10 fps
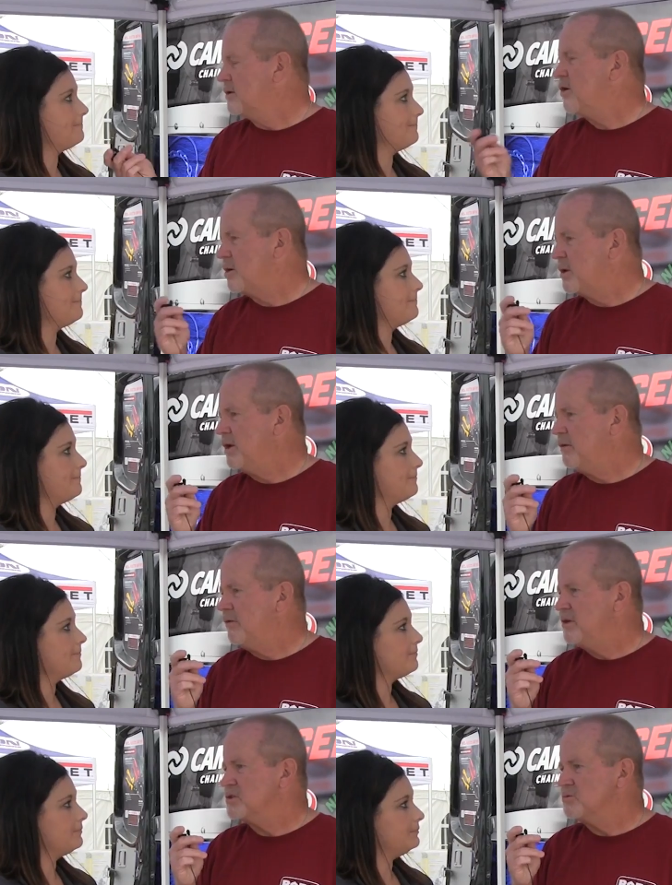Speaker 1: Talk about
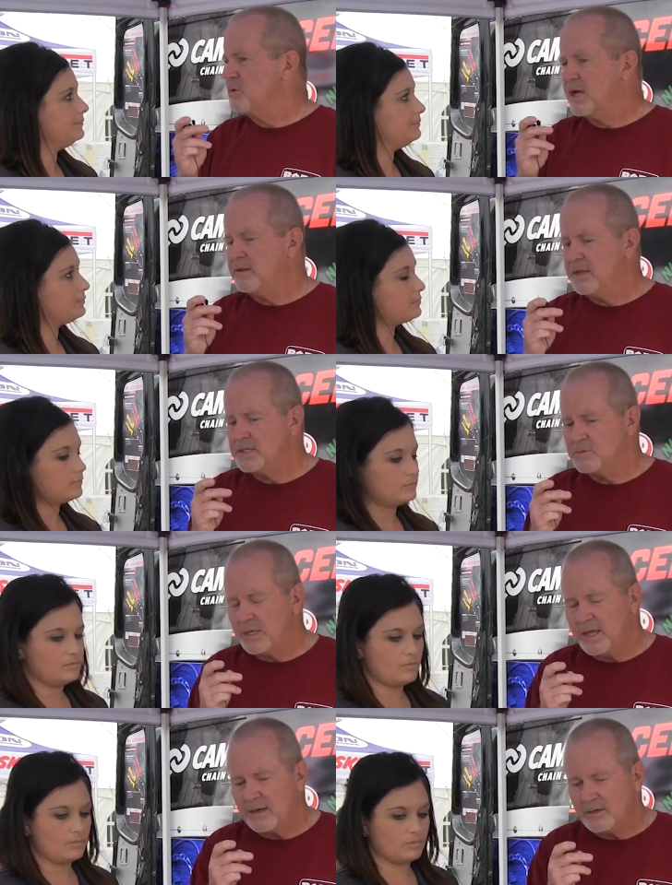innovations. What kind of things?
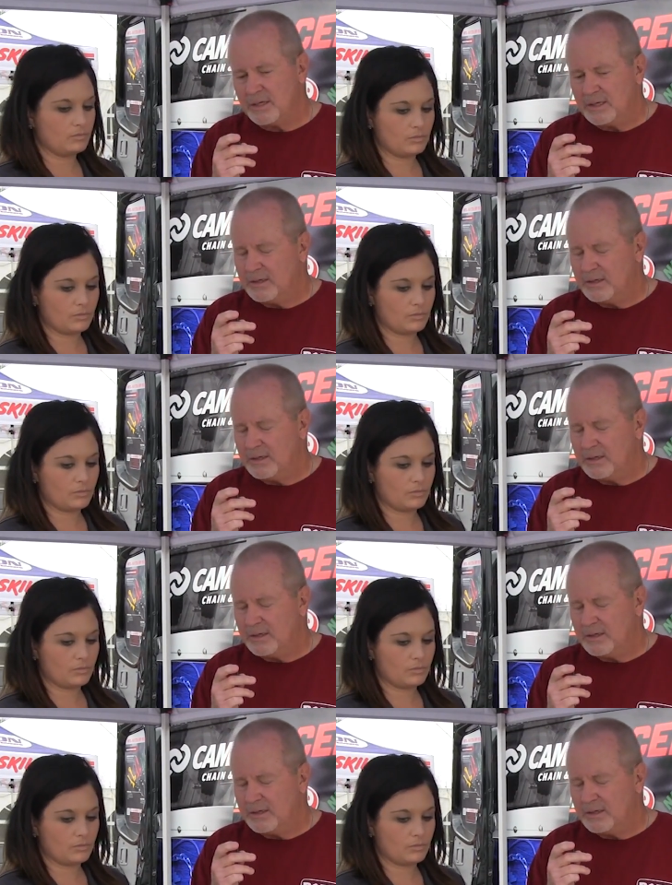What kind of uh,